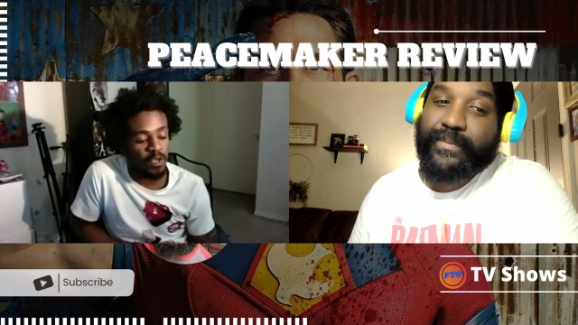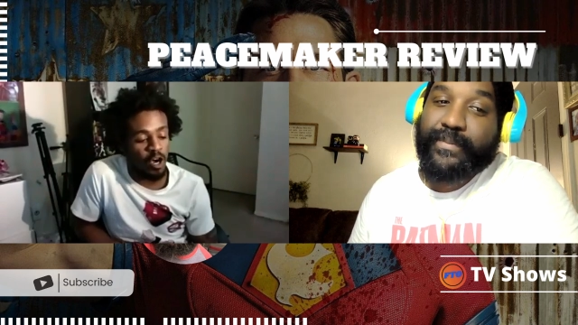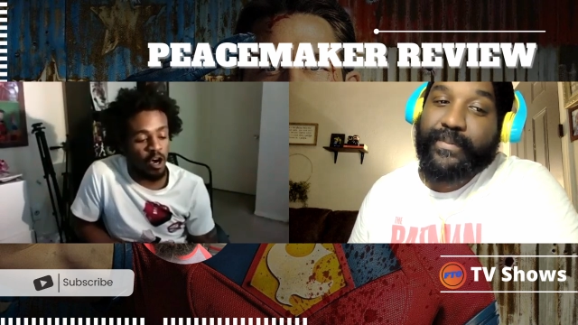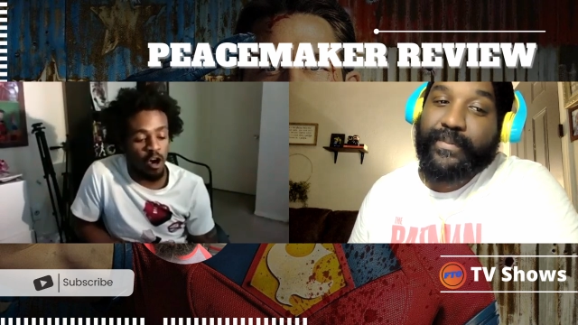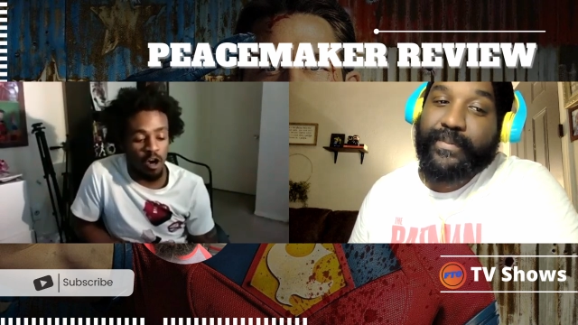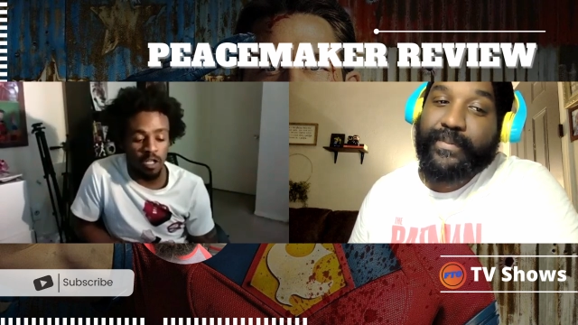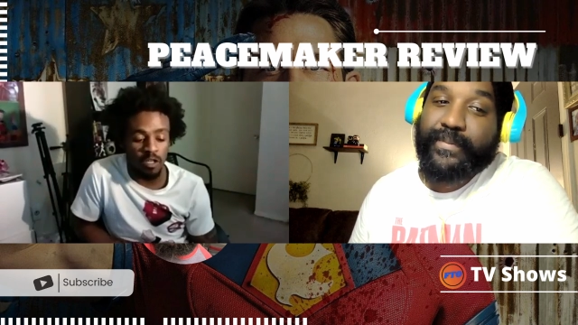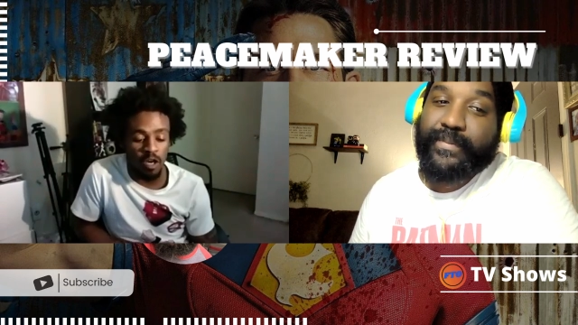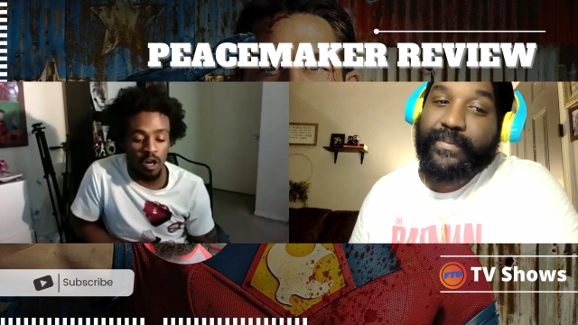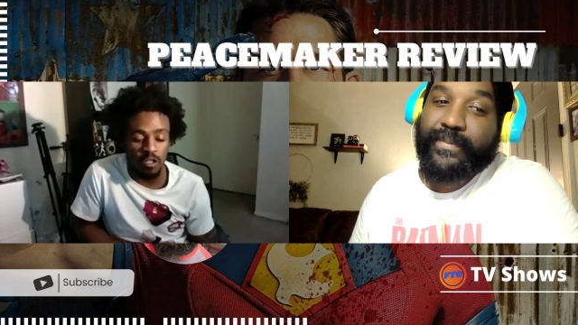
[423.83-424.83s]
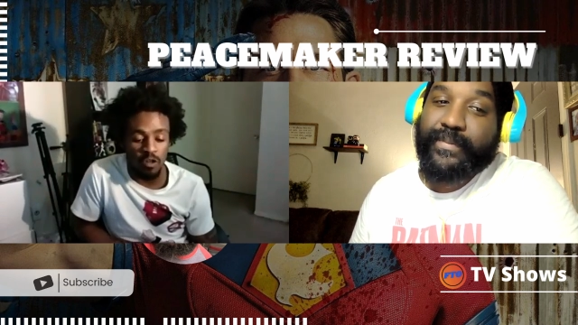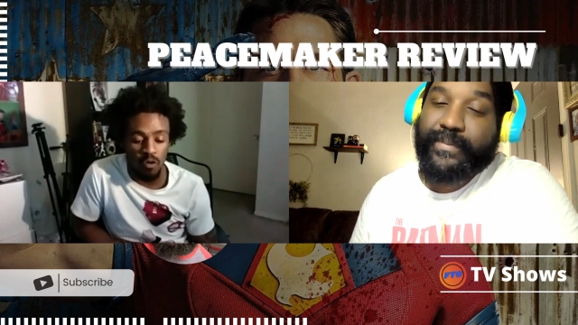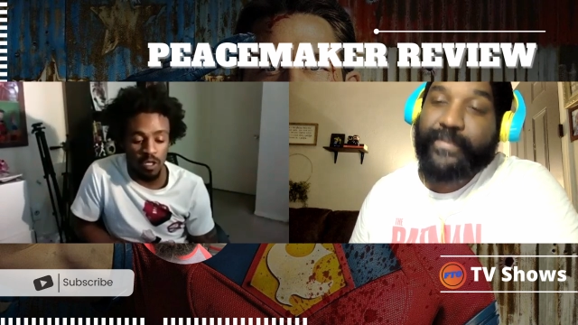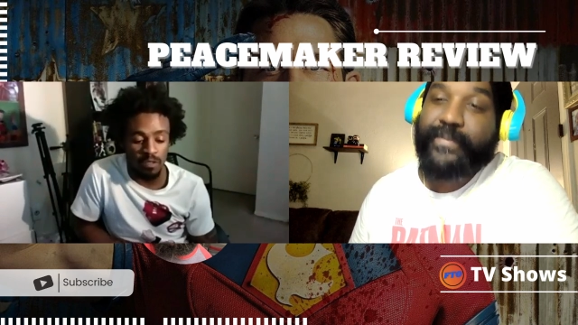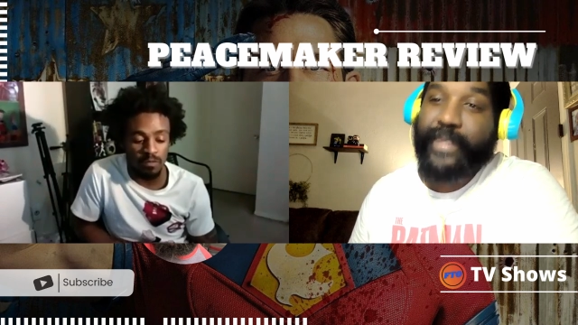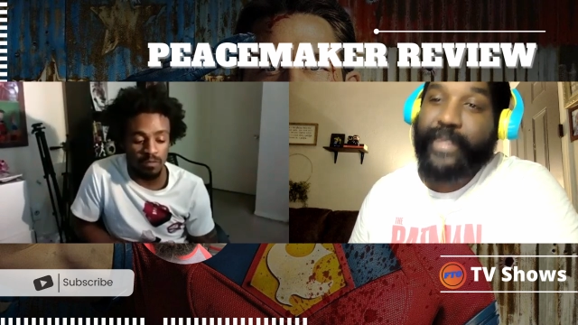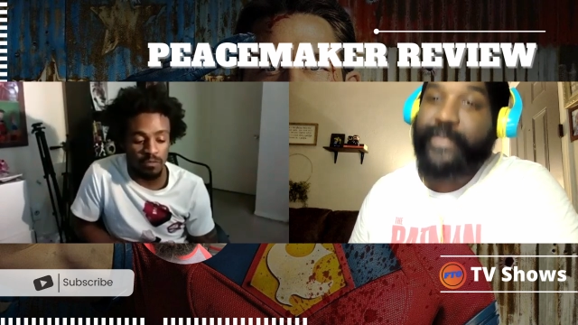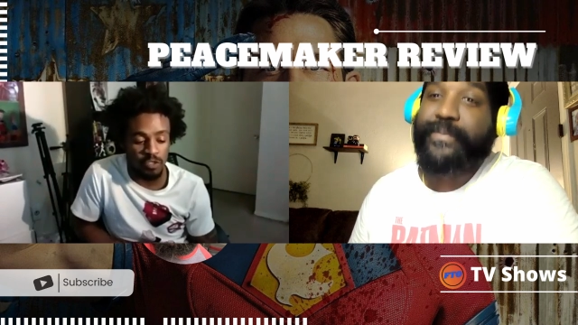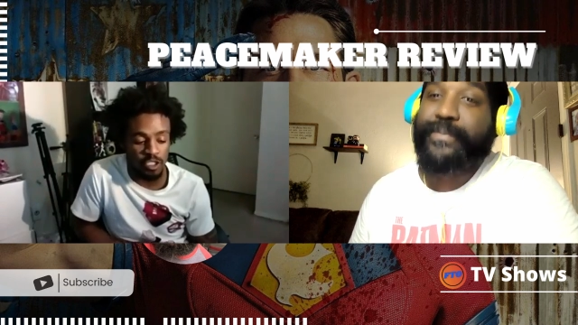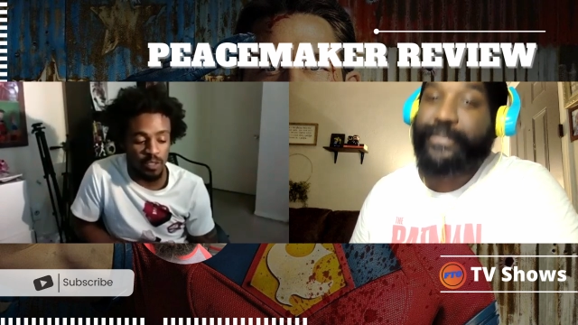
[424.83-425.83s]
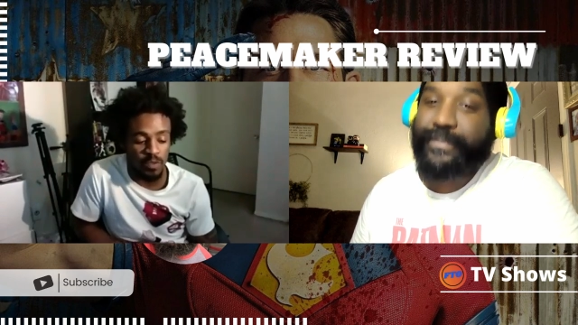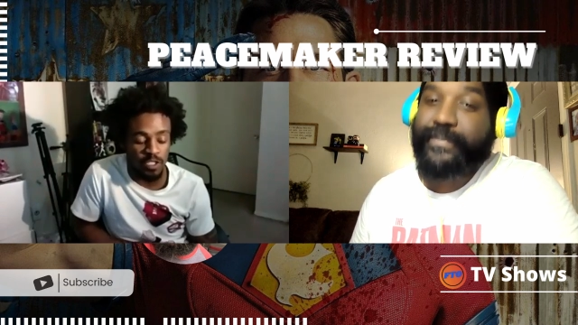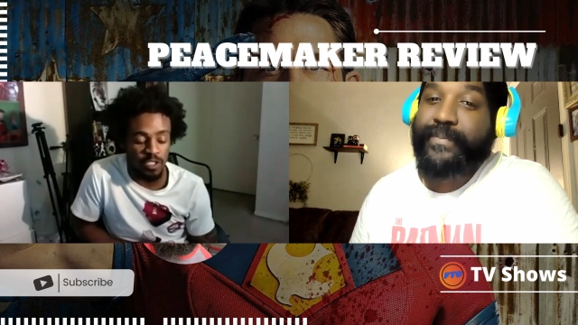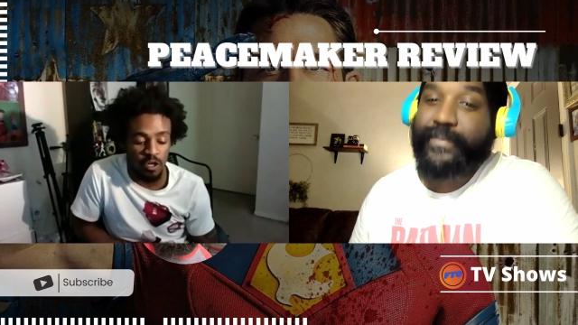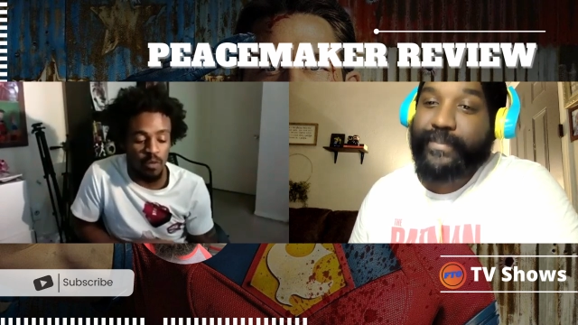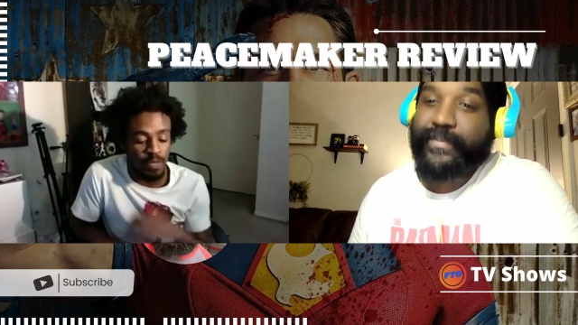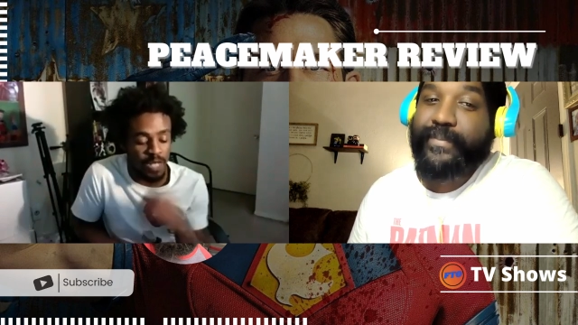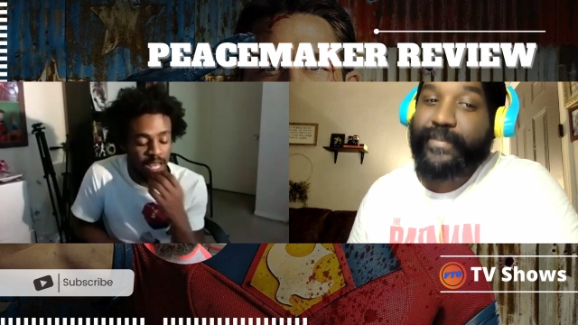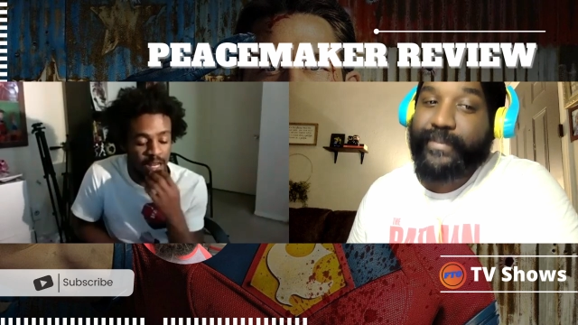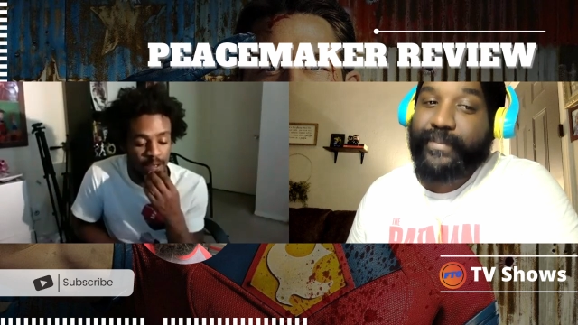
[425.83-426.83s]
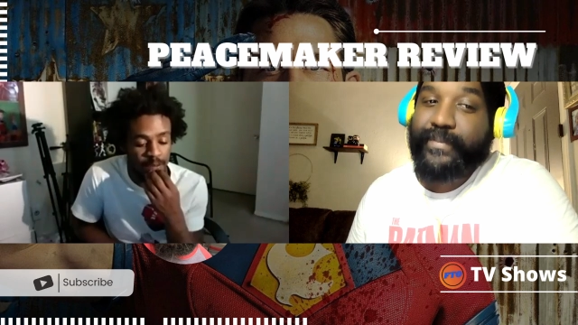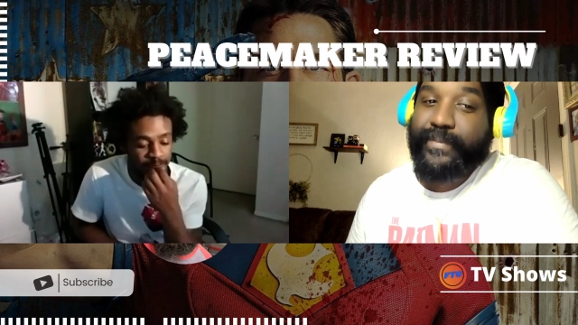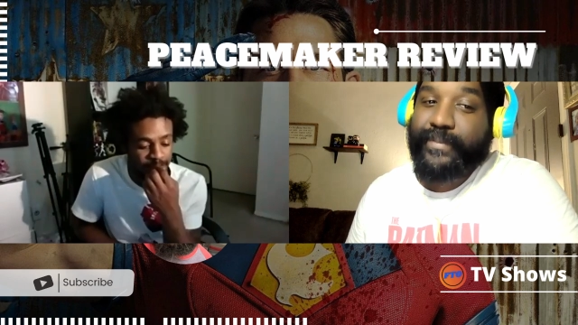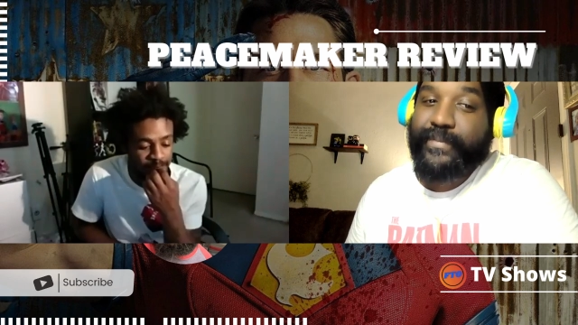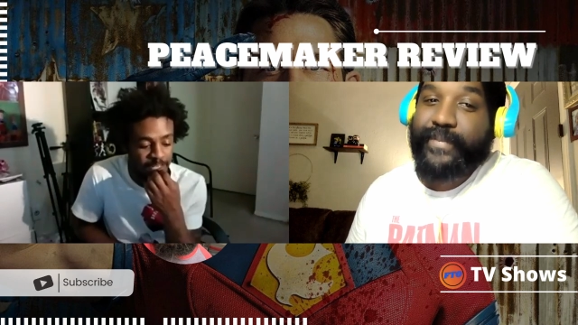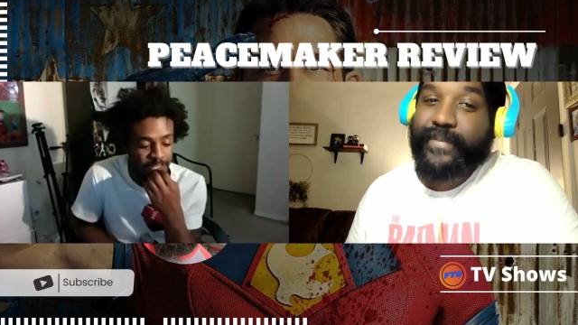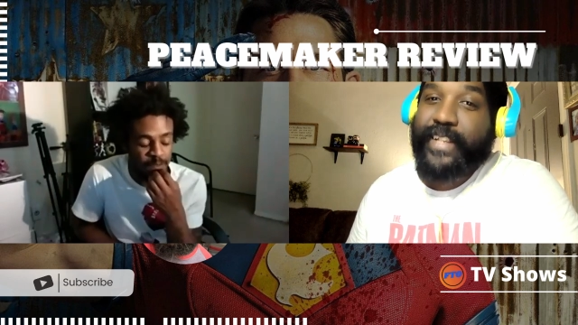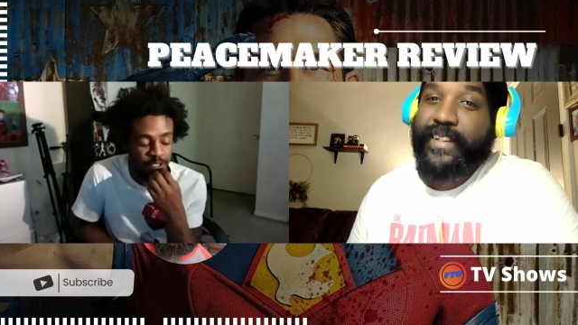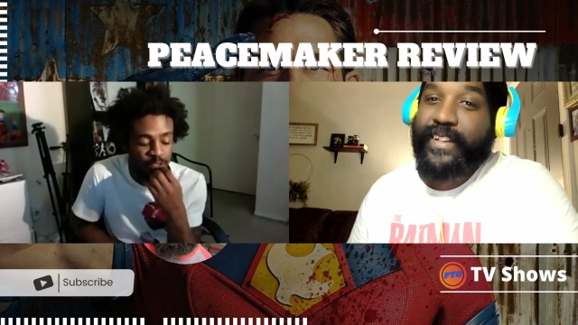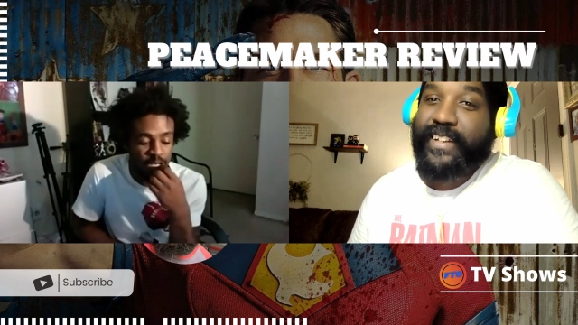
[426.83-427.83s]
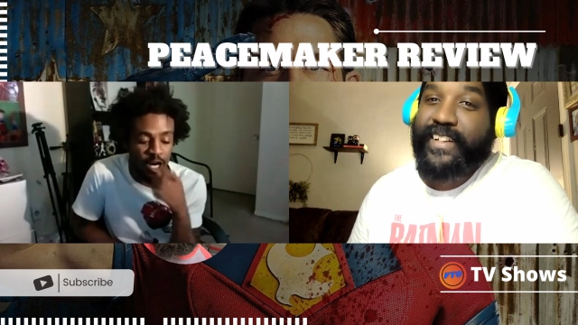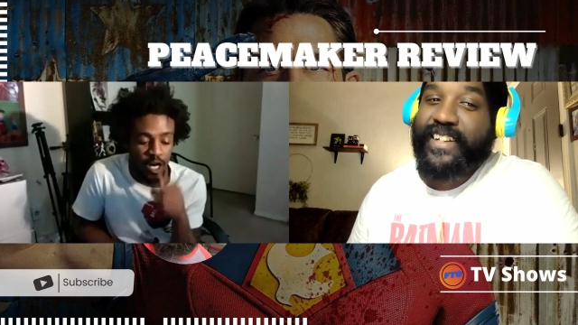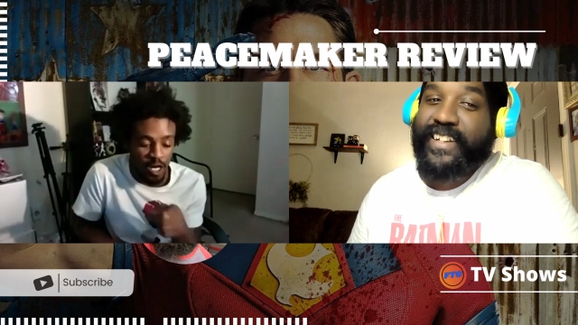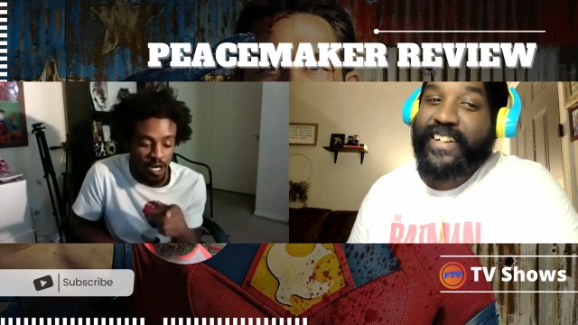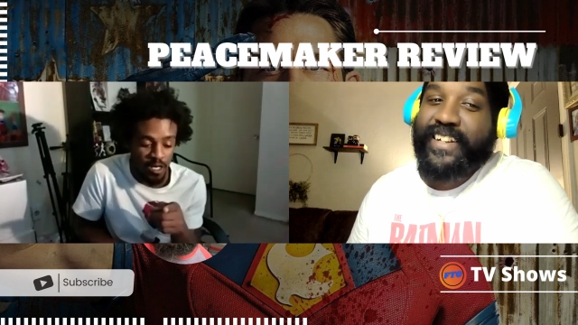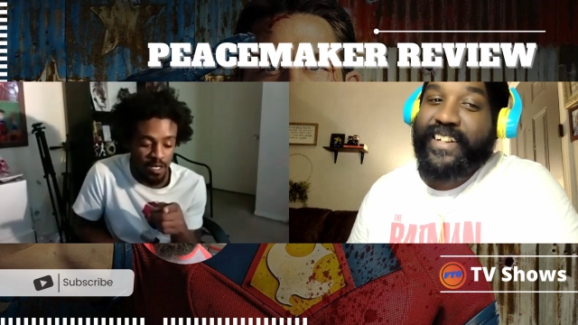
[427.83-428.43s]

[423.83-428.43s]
Speaker 1: Heart heart court. Yeah, she was dope, but I don't. Hmm, it's between her